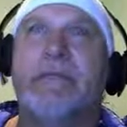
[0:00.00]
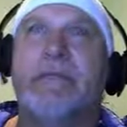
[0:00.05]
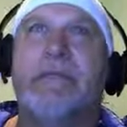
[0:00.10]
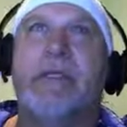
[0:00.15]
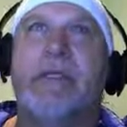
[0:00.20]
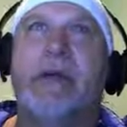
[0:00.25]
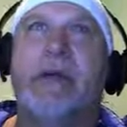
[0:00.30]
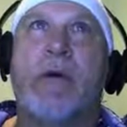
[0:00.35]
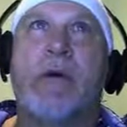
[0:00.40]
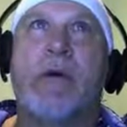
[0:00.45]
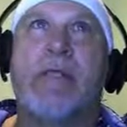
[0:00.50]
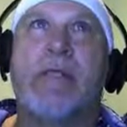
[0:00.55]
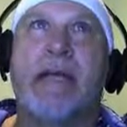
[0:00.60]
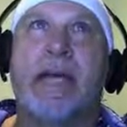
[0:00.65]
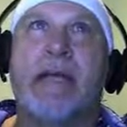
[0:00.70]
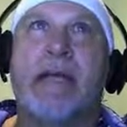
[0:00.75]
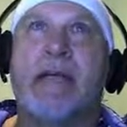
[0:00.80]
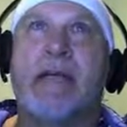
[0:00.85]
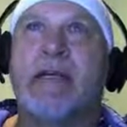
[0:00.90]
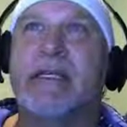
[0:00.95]
So we'll
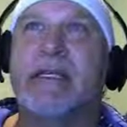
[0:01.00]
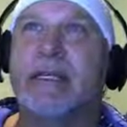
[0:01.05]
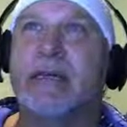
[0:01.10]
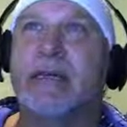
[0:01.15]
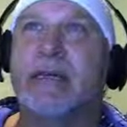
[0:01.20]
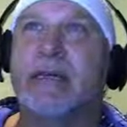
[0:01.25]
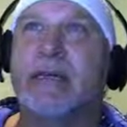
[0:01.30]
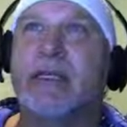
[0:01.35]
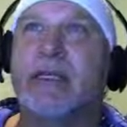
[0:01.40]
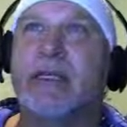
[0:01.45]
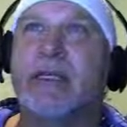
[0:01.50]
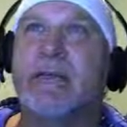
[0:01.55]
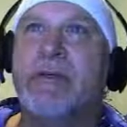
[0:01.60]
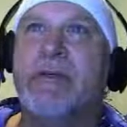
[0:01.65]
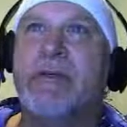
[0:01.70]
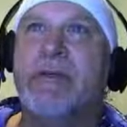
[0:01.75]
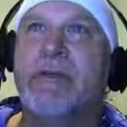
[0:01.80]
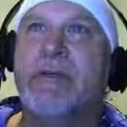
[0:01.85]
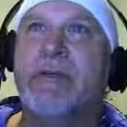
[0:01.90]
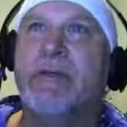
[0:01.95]
take this image
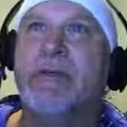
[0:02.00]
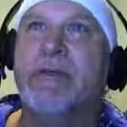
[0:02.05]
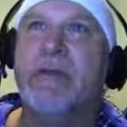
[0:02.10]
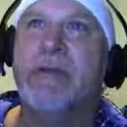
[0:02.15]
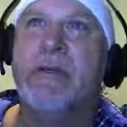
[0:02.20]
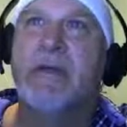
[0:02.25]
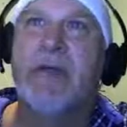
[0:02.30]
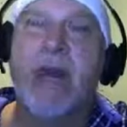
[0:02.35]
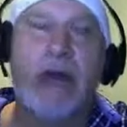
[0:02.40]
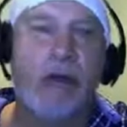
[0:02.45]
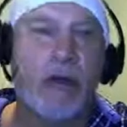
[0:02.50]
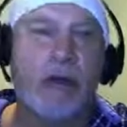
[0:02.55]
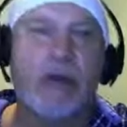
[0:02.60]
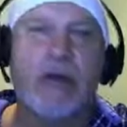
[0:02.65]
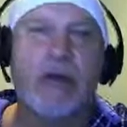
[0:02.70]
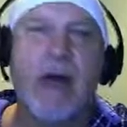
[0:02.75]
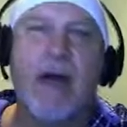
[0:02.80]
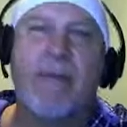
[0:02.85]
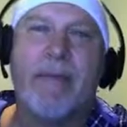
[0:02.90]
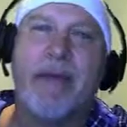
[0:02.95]
and we'll
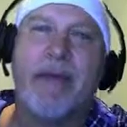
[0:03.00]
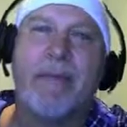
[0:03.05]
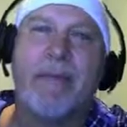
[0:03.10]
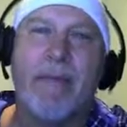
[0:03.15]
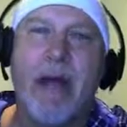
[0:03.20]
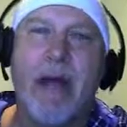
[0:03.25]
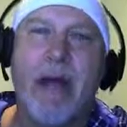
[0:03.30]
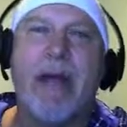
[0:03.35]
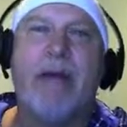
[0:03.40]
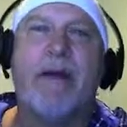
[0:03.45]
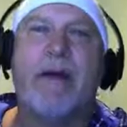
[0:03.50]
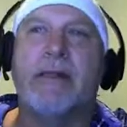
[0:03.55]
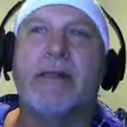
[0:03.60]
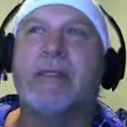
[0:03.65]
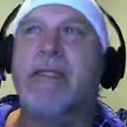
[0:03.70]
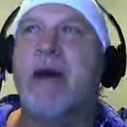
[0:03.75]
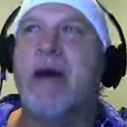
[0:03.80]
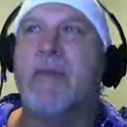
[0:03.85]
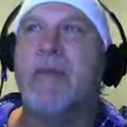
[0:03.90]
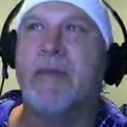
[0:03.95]
drop it right on
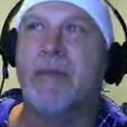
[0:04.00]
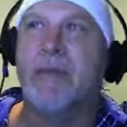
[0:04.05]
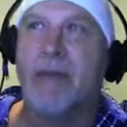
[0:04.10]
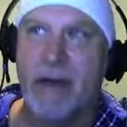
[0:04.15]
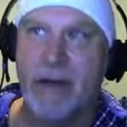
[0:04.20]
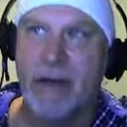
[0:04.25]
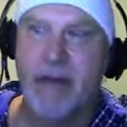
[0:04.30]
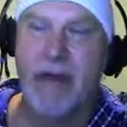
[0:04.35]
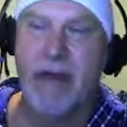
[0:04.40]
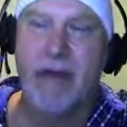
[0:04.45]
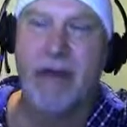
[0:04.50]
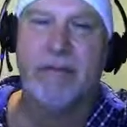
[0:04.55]
top of the Pentagon